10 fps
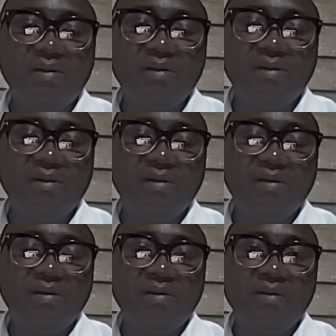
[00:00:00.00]

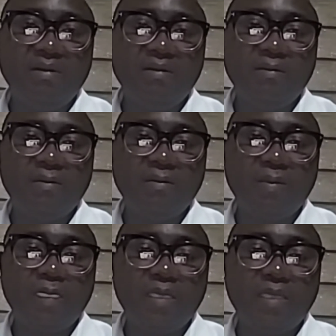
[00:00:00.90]
echo my
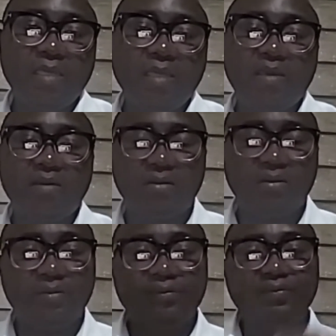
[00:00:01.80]
earlier
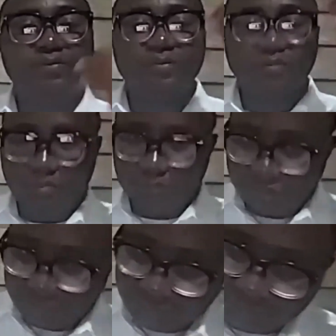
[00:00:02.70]
expressed
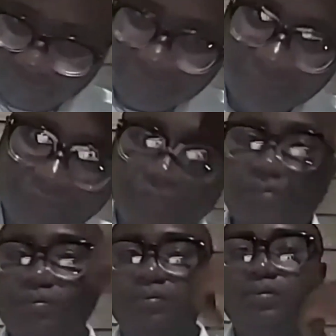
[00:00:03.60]
position and
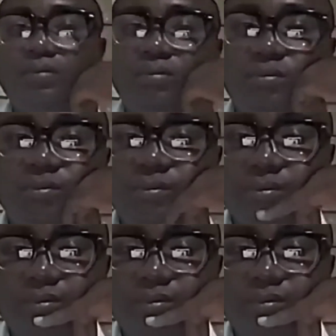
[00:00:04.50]
yours that